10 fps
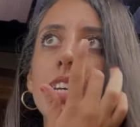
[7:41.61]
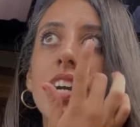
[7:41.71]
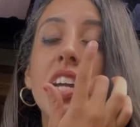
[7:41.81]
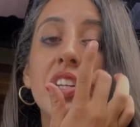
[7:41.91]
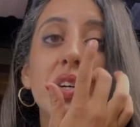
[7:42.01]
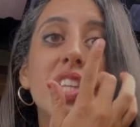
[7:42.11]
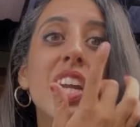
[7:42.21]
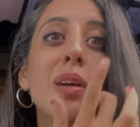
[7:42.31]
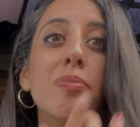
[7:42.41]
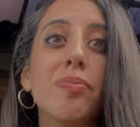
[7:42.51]
I know that
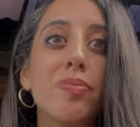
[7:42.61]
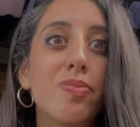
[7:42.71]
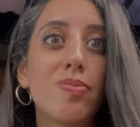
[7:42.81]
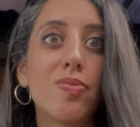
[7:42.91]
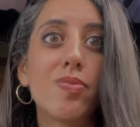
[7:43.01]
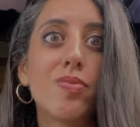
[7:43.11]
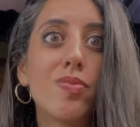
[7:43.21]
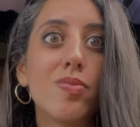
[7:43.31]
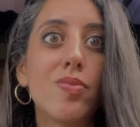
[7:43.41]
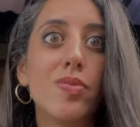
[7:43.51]

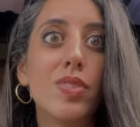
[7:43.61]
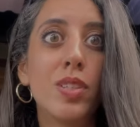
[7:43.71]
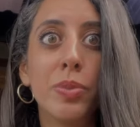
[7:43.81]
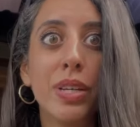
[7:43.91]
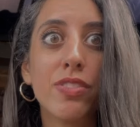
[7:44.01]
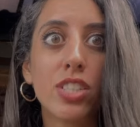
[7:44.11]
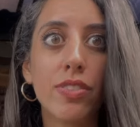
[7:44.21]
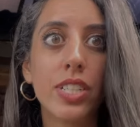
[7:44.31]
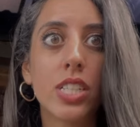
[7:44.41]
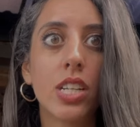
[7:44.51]
I'm to be of
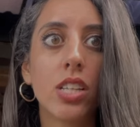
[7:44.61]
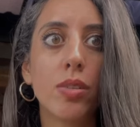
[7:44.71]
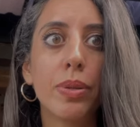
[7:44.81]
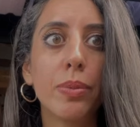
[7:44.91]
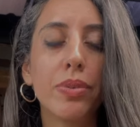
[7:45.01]
service to other people.